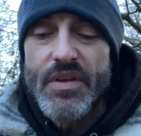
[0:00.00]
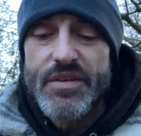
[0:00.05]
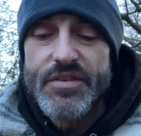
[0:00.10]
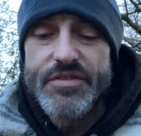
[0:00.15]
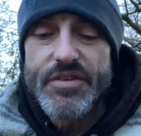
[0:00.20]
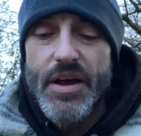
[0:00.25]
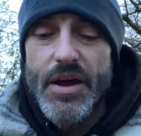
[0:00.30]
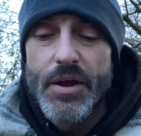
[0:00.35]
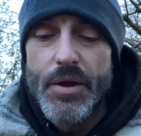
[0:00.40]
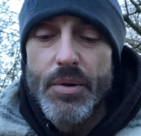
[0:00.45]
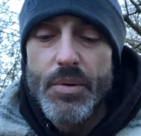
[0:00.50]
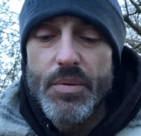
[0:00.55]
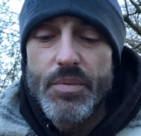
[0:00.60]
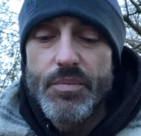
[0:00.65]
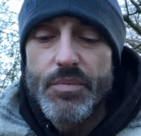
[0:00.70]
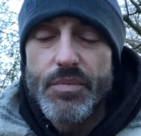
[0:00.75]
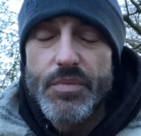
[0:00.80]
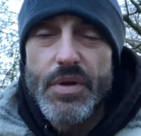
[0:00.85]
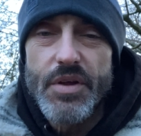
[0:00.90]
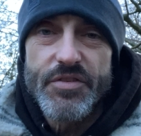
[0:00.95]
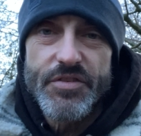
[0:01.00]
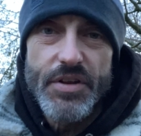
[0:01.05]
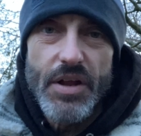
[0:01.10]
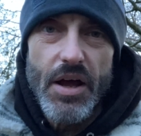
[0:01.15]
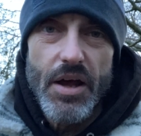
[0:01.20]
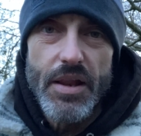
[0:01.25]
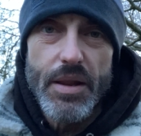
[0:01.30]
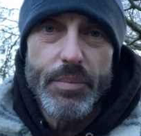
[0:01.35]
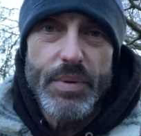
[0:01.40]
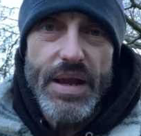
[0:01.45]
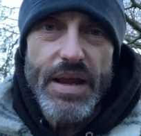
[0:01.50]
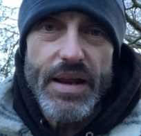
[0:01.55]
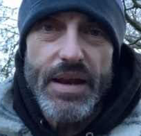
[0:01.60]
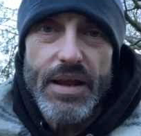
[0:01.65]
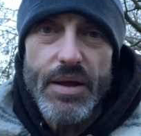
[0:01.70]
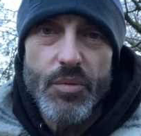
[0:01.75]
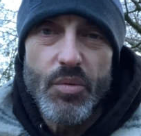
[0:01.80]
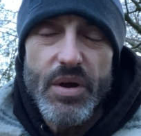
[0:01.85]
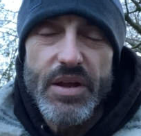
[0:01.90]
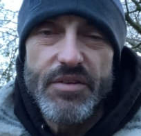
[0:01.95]
So I'll start at the
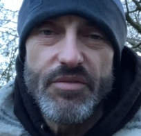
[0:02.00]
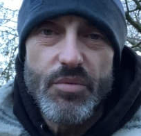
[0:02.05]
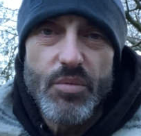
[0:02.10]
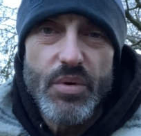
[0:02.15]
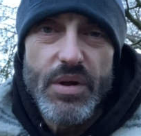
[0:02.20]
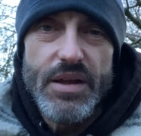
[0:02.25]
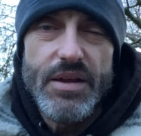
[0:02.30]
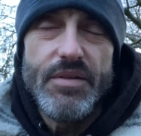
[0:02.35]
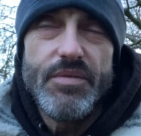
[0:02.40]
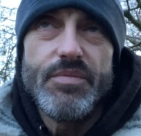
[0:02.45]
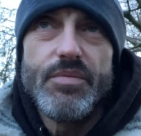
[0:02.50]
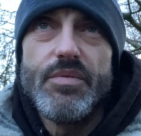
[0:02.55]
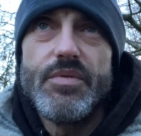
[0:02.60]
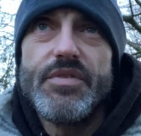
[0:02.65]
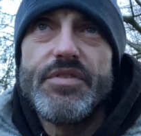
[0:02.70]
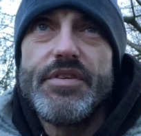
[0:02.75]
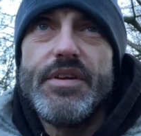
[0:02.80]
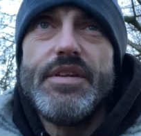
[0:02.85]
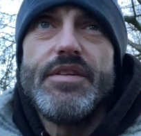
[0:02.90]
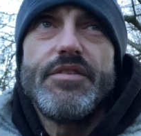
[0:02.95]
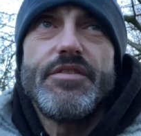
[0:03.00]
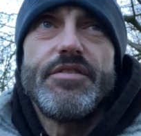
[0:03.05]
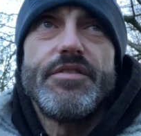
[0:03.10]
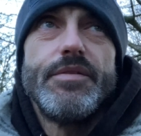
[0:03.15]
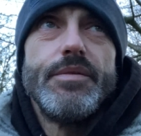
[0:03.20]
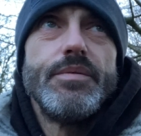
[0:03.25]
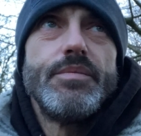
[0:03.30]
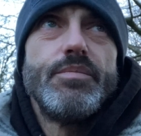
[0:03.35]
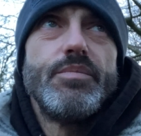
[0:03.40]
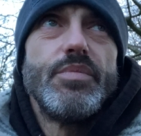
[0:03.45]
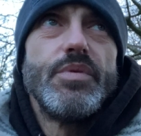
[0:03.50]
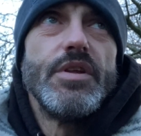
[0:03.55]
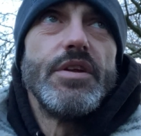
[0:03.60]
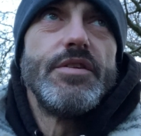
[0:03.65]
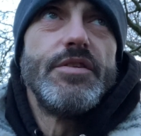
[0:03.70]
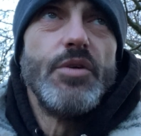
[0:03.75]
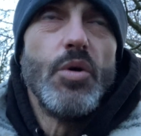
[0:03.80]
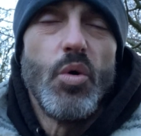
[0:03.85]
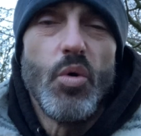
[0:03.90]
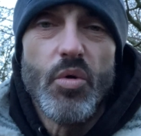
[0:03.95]
beginning. We, we since the, the
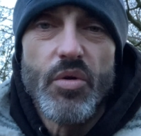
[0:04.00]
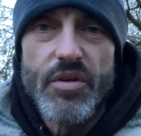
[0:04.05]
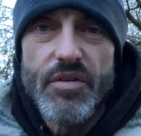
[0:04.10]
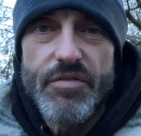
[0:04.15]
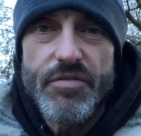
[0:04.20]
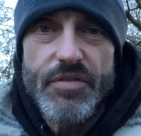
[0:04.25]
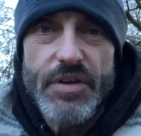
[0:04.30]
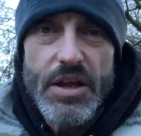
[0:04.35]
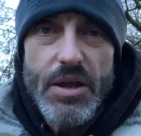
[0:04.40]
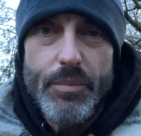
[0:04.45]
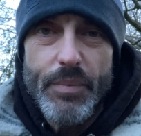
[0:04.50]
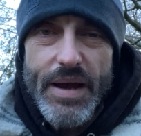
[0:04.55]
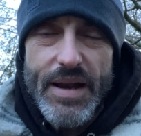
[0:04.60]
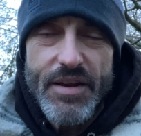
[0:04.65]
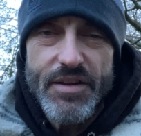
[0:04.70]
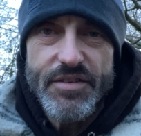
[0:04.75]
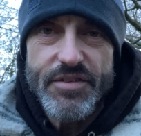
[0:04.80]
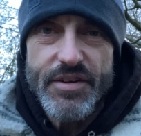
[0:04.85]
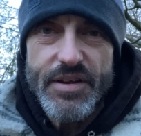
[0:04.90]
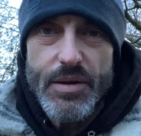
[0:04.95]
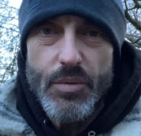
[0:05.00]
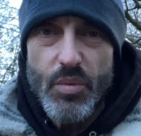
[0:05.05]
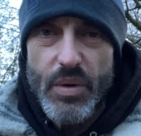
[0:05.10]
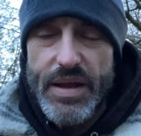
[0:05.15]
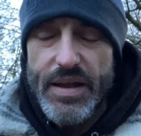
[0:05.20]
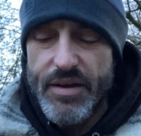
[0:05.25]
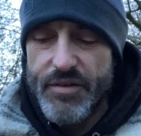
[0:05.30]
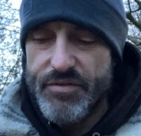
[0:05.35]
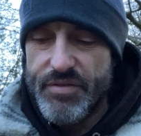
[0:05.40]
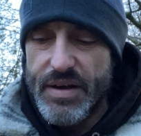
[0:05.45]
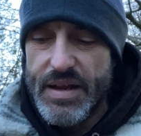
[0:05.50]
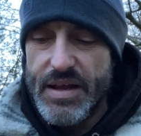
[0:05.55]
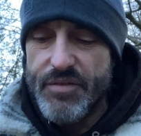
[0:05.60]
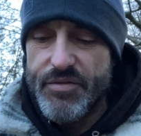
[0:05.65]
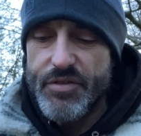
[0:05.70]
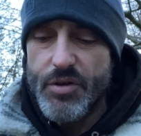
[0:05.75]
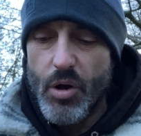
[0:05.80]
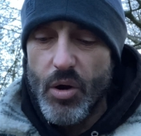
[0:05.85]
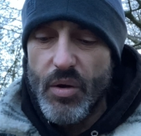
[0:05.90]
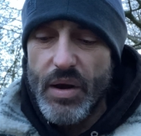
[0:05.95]
dawn of humanity, we have
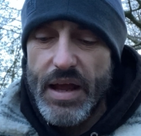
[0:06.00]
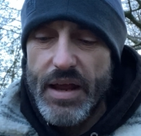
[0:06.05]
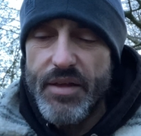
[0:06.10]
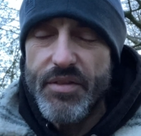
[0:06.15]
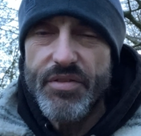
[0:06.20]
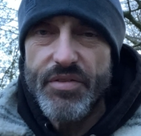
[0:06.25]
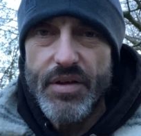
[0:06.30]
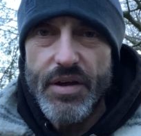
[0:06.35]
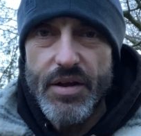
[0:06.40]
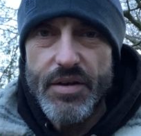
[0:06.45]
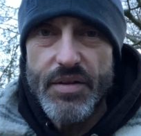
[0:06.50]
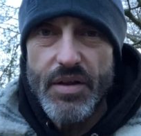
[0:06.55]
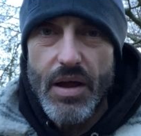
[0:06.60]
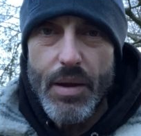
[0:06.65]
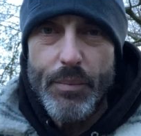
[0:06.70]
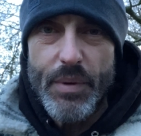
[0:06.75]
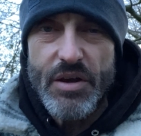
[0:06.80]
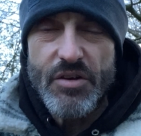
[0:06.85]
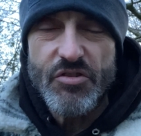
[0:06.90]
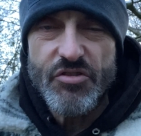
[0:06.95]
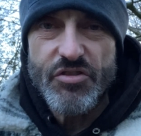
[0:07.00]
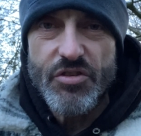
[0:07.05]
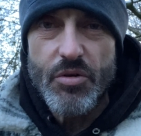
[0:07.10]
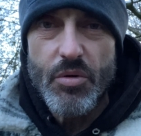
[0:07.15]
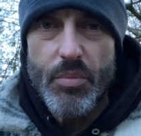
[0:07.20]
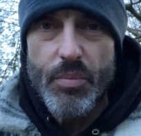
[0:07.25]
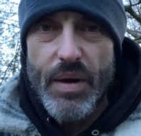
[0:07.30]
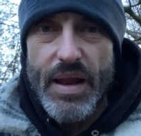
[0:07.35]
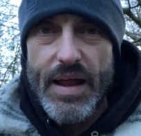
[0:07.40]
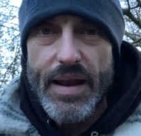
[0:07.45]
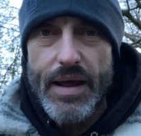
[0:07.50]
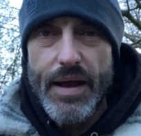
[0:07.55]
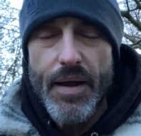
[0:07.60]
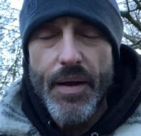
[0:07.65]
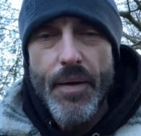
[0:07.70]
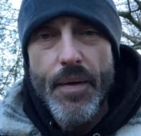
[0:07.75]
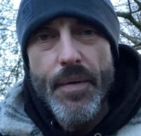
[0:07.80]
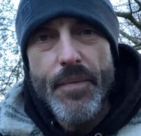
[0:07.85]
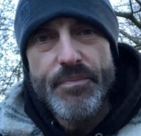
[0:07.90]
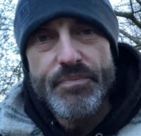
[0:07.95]
lived on a third dimensional planet,
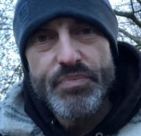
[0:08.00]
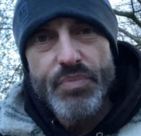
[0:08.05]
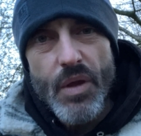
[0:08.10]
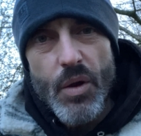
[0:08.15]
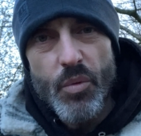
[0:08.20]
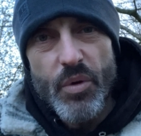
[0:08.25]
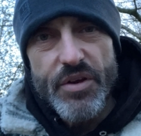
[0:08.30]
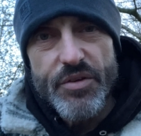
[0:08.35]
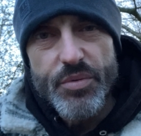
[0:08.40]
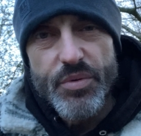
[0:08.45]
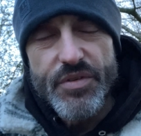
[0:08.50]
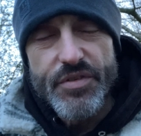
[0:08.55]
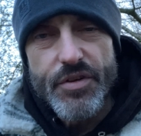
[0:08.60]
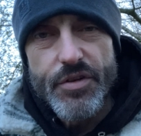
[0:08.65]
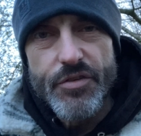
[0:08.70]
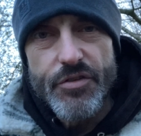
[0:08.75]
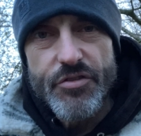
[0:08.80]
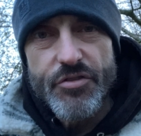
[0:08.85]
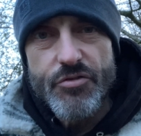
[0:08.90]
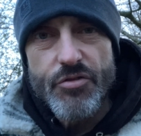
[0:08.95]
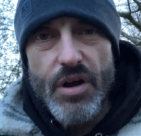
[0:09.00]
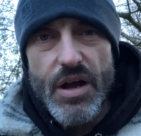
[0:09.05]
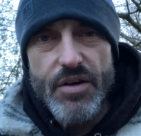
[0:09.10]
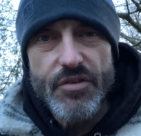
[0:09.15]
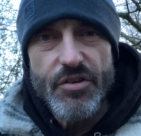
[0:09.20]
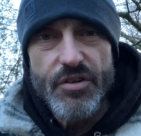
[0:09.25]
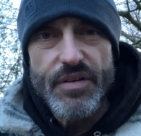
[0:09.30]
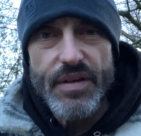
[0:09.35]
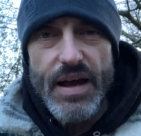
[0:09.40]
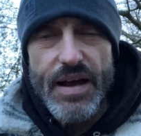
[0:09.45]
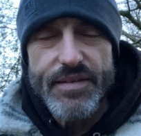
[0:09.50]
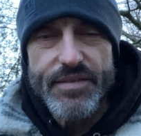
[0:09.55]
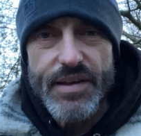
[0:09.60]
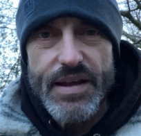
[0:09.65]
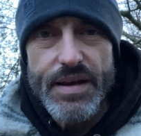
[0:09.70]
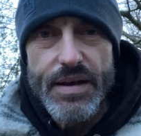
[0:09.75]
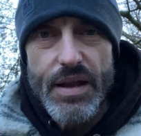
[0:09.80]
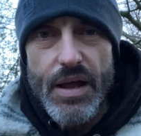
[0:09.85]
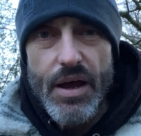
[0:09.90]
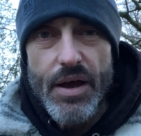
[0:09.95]
which was constructed as
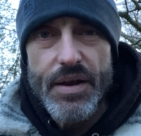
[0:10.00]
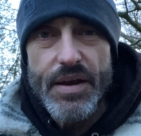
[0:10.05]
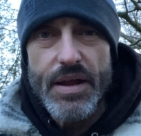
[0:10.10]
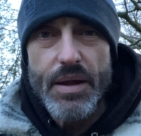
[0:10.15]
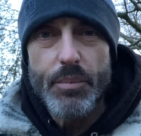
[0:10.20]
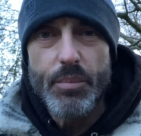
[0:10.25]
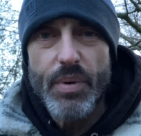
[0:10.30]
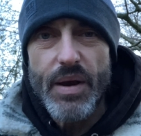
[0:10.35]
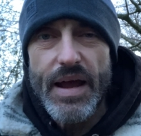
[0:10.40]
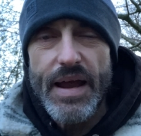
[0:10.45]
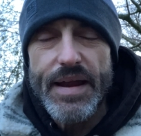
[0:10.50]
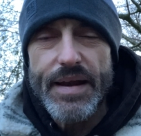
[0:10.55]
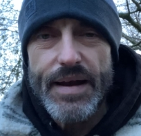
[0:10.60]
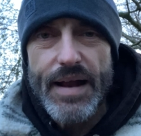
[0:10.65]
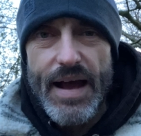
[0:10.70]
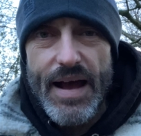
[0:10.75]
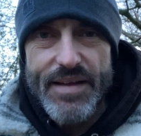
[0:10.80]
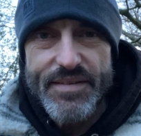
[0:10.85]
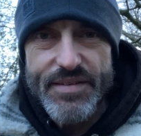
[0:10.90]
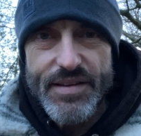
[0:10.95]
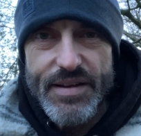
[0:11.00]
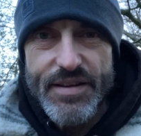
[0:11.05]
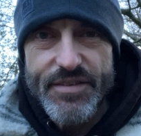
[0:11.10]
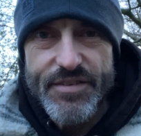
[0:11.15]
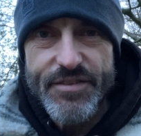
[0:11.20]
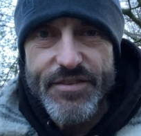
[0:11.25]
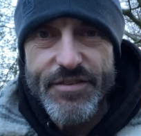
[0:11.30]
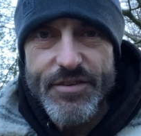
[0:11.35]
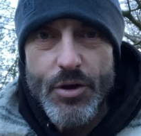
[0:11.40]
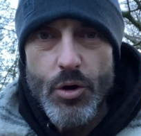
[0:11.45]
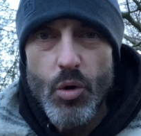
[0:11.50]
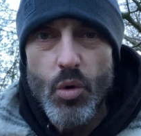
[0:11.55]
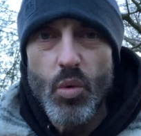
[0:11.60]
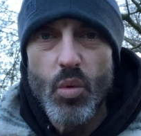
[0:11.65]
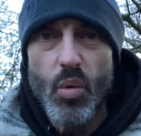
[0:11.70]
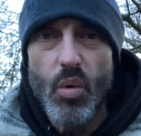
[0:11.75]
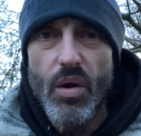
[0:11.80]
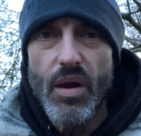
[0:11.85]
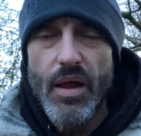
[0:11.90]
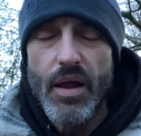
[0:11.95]
a learning plane, as a
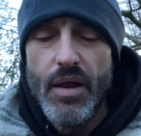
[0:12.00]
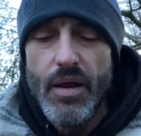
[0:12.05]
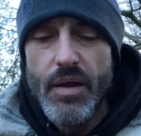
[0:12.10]
school.